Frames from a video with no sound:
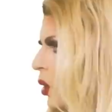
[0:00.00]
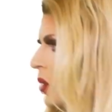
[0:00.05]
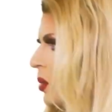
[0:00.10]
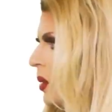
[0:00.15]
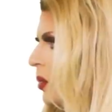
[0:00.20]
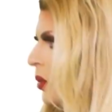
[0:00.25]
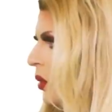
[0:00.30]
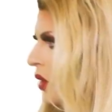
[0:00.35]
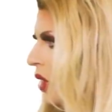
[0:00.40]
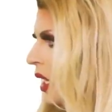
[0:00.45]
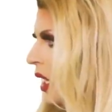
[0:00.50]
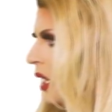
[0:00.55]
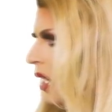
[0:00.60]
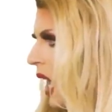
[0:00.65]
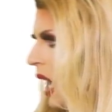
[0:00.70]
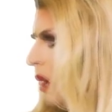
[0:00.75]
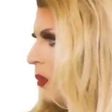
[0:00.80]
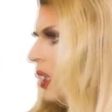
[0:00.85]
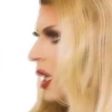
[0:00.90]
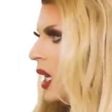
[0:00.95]
Most people
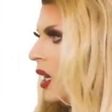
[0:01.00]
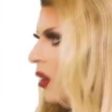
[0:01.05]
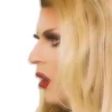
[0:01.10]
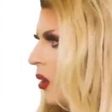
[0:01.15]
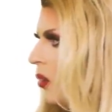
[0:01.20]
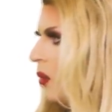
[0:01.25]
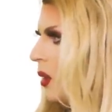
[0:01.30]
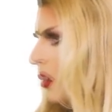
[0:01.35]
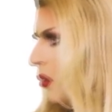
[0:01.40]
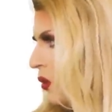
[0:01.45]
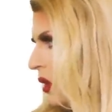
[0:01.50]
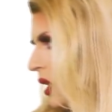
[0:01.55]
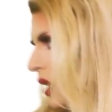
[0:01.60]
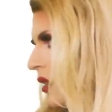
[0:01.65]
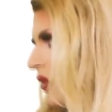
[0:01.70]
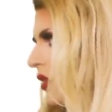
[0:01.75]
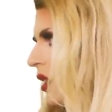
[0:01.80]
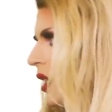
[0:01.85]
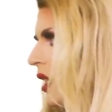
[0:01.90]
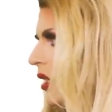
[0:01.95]
think I'm the hero, but I'm
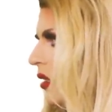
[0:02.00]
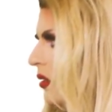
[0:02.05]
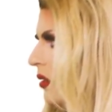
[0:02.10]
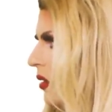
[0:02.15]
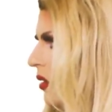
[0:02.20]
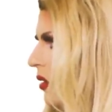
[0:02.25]
really the villain.